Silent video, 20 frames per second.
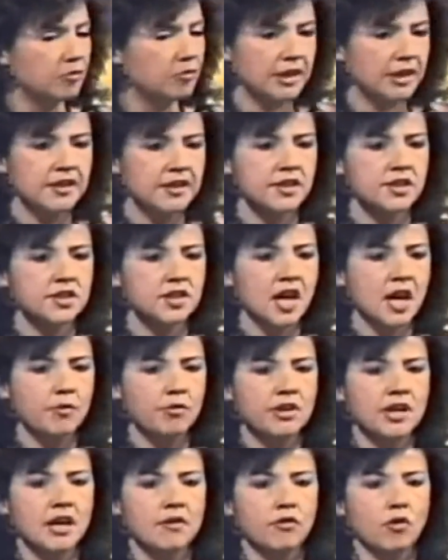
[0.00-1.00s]
By this time
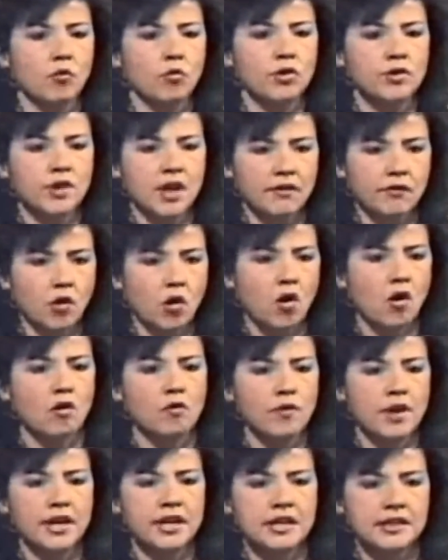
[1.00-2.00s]
we would have
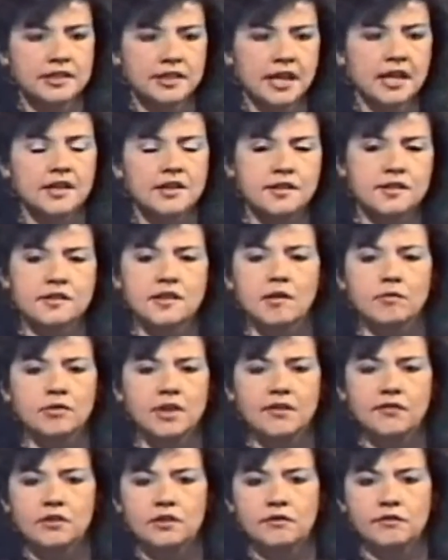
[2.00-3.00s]
already attained some
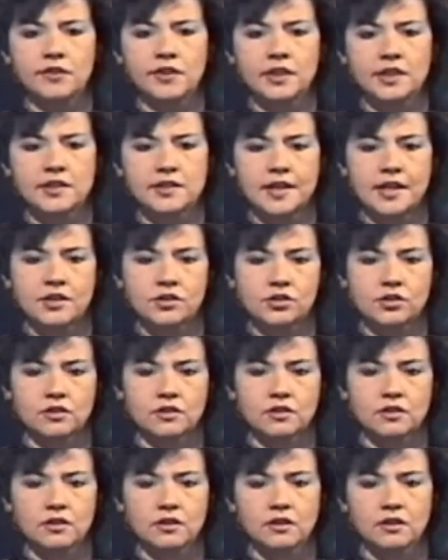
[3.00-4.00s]
level of realization,